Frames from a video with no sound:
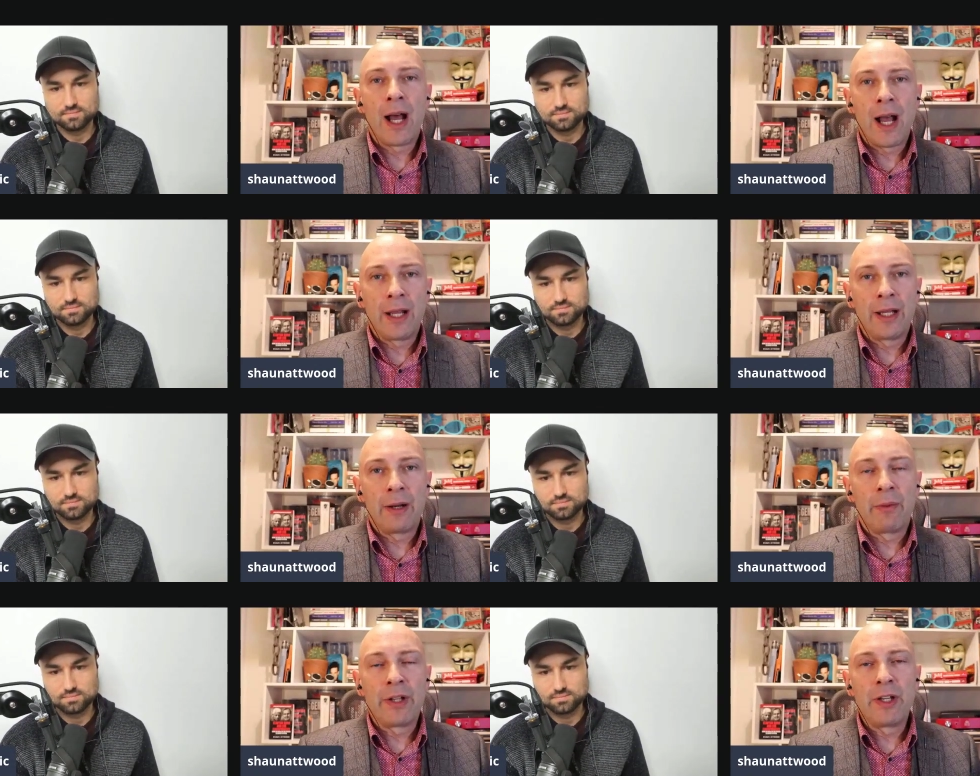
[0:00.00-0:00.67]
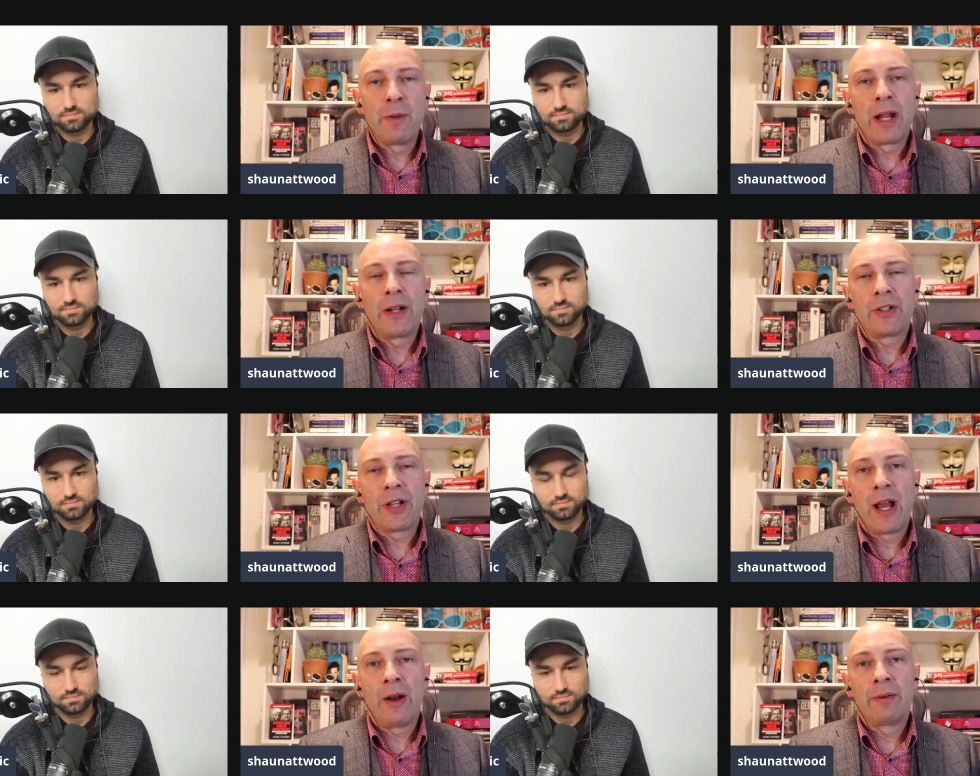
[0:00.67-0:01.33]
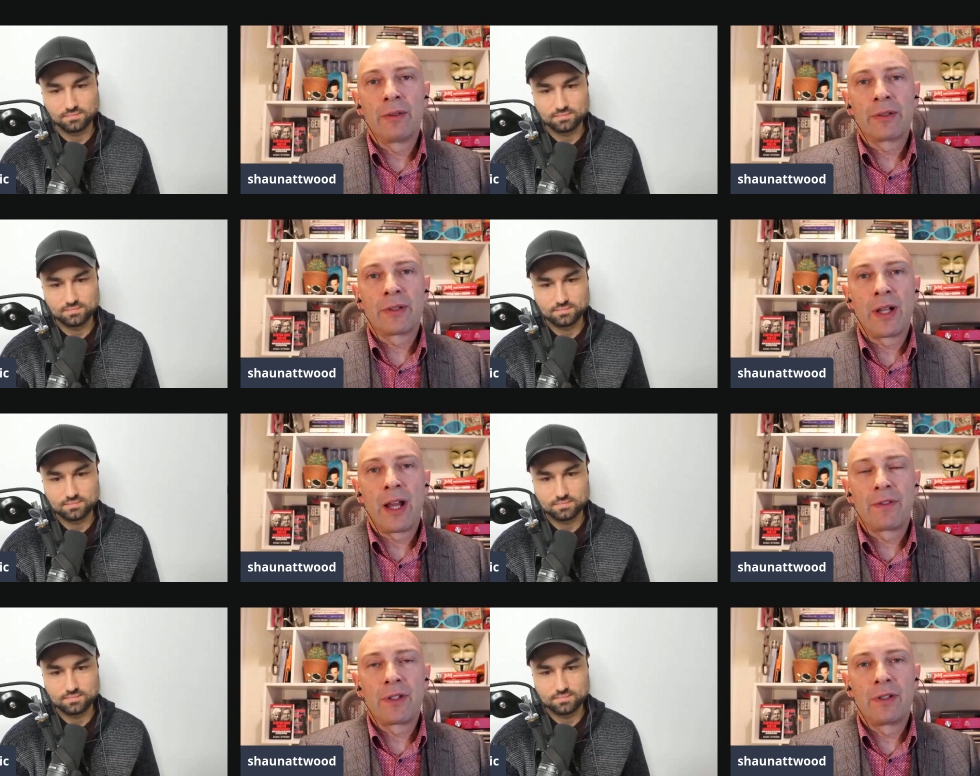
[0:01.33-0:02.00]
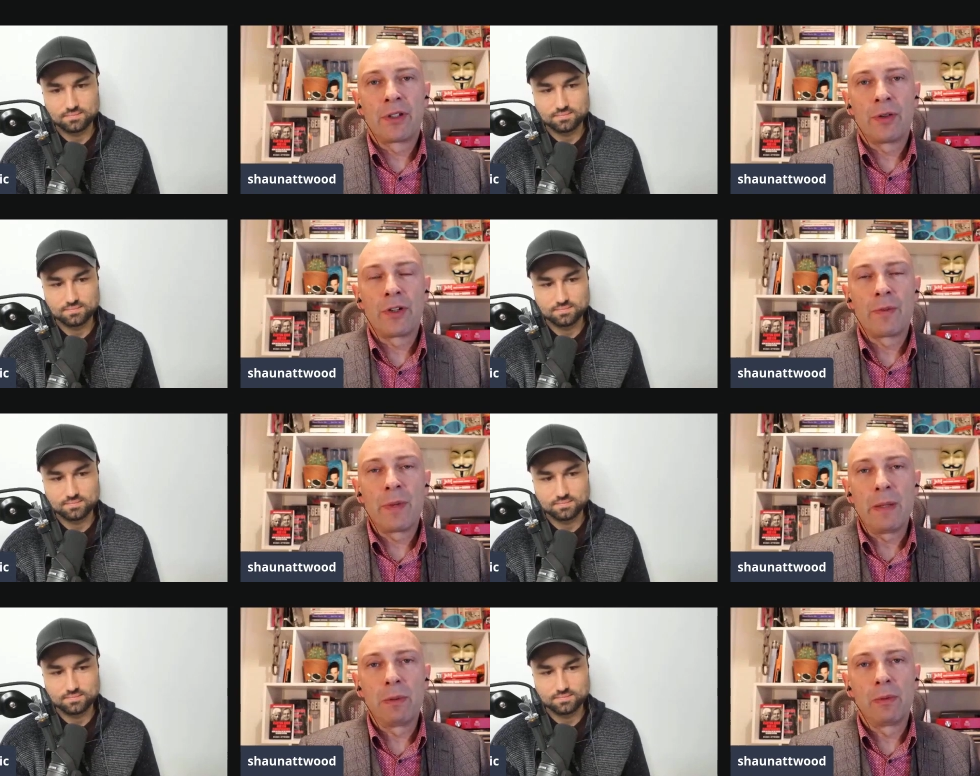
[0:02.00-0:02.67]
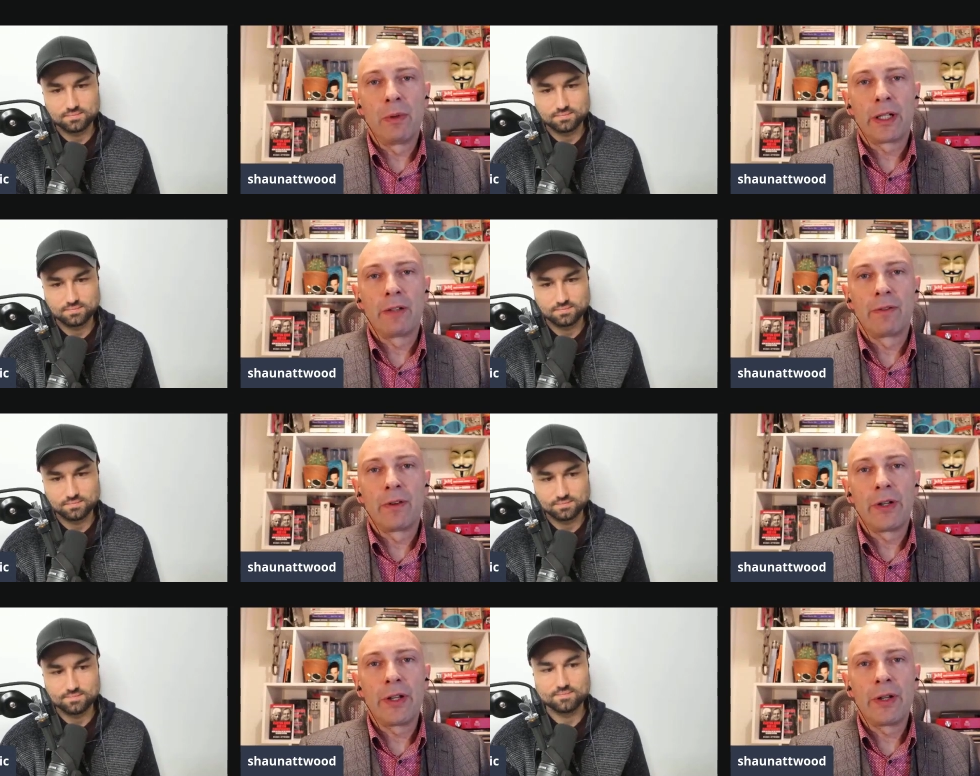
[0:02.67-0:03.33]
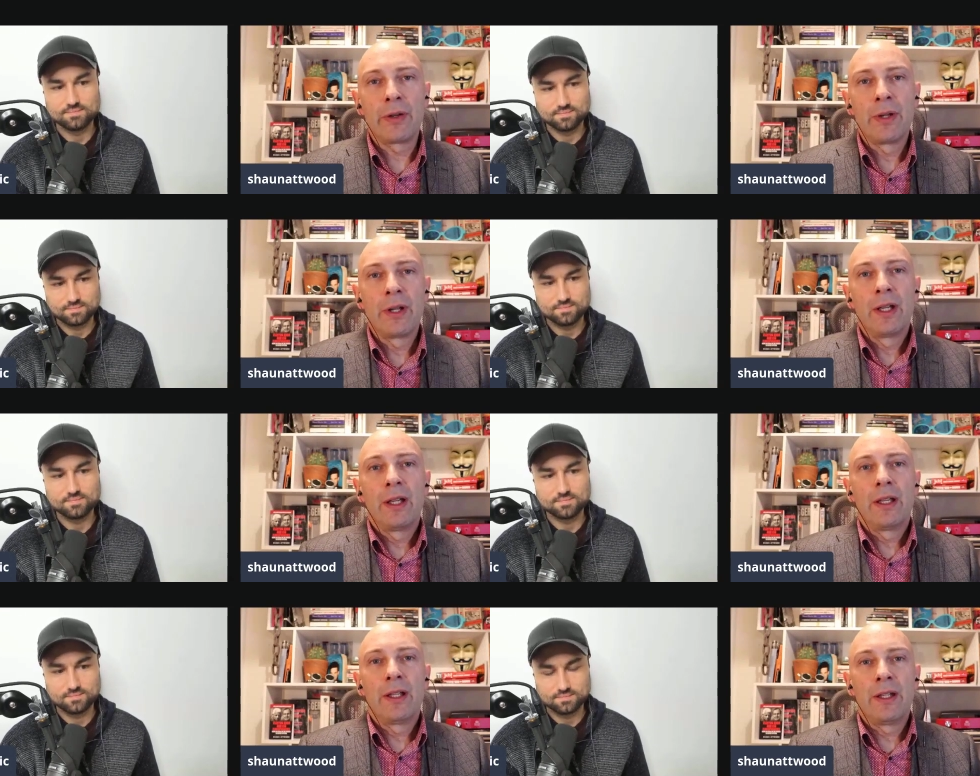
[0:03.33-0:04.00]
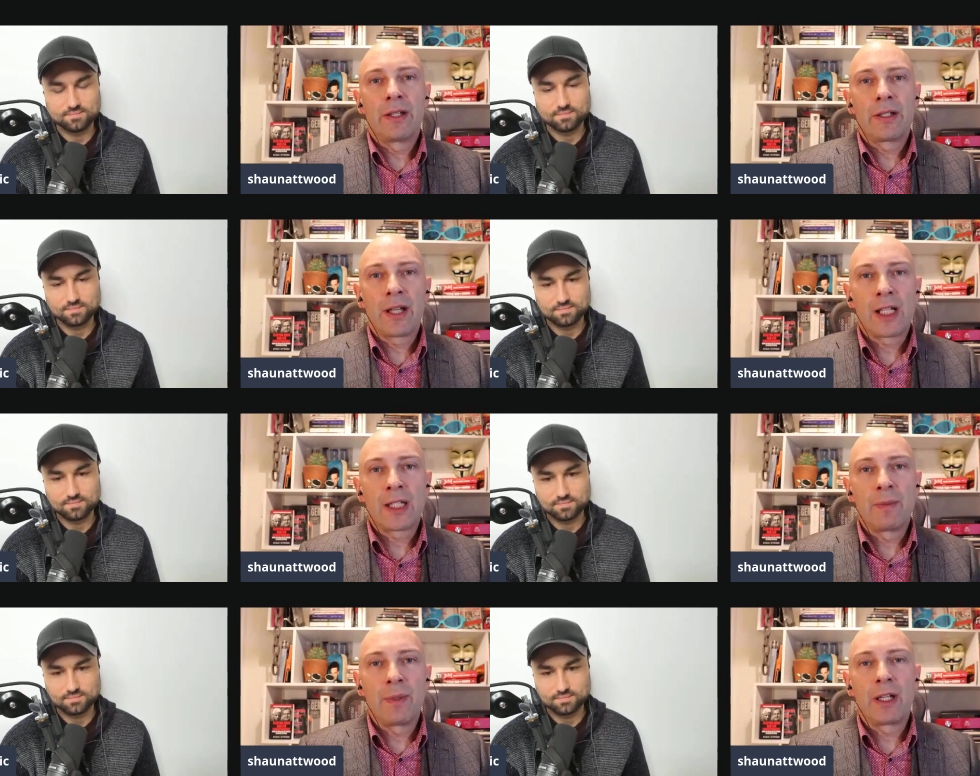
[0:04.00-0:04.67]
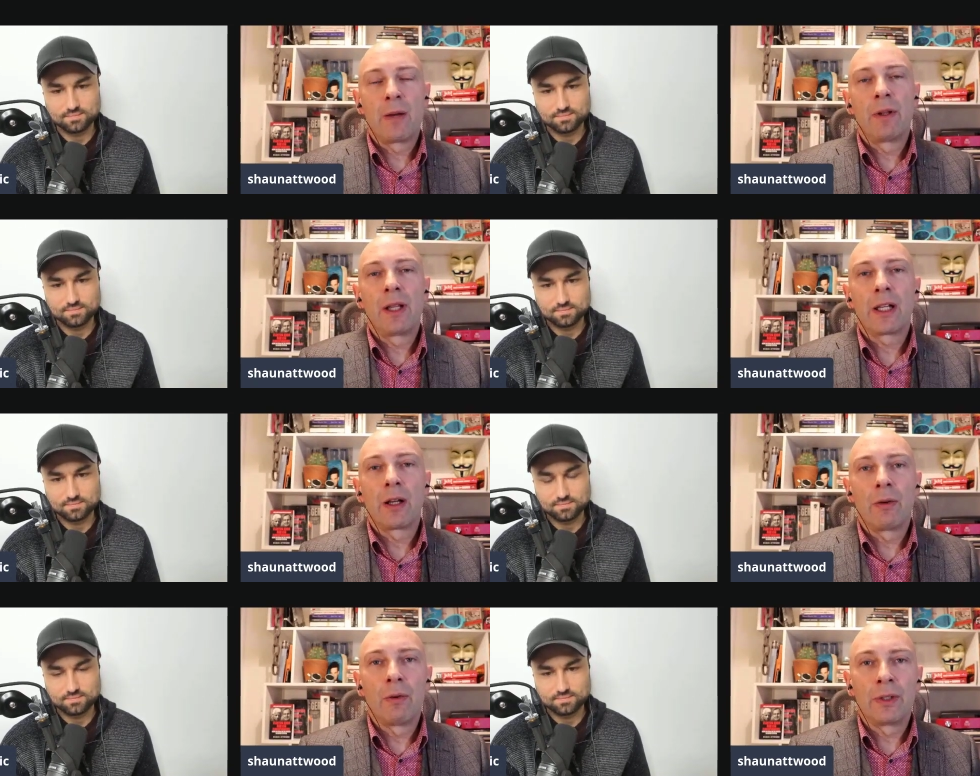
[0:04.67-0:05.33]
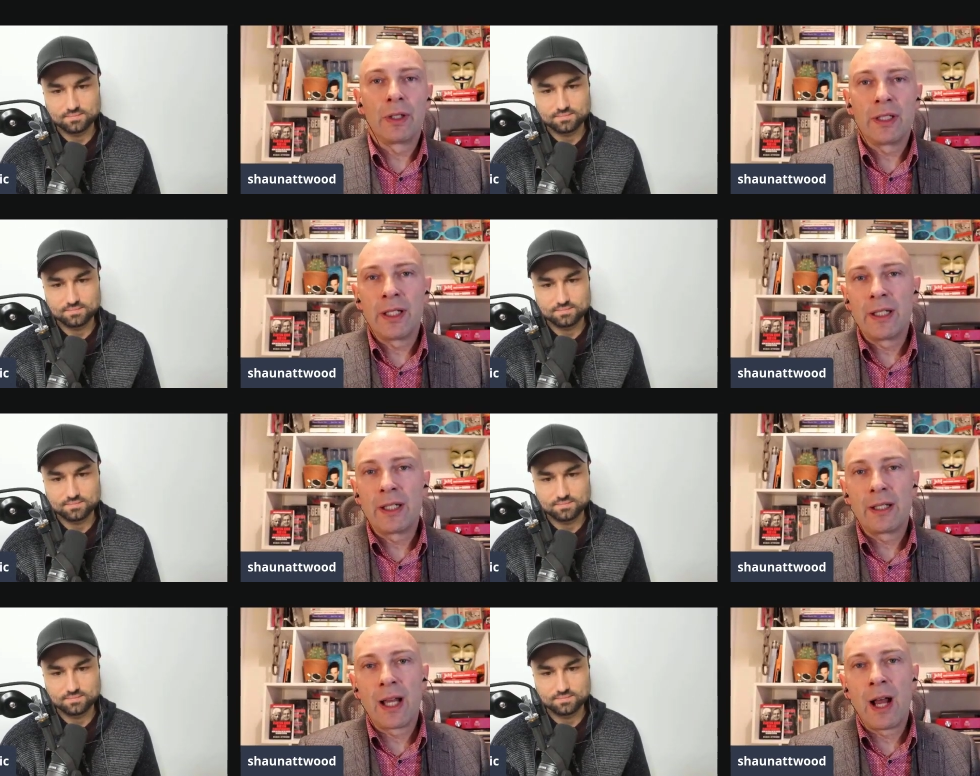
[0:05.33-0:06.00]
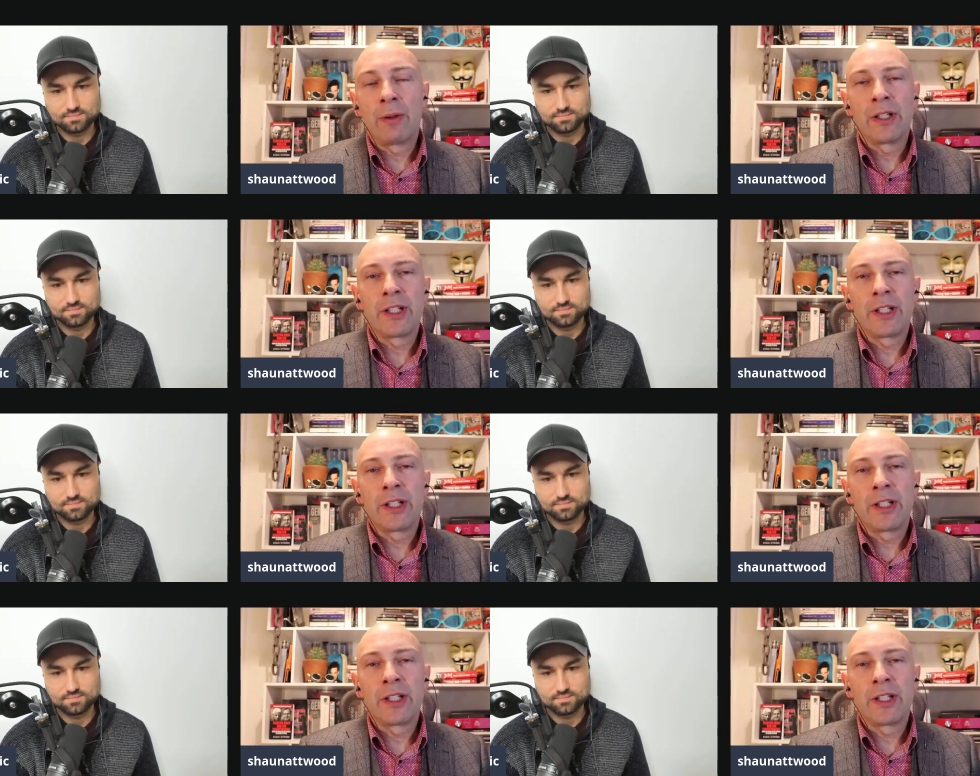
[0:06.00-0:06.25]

Speaker 1: when you branch out to have 200 people working for you, you start to become like a, these these outlets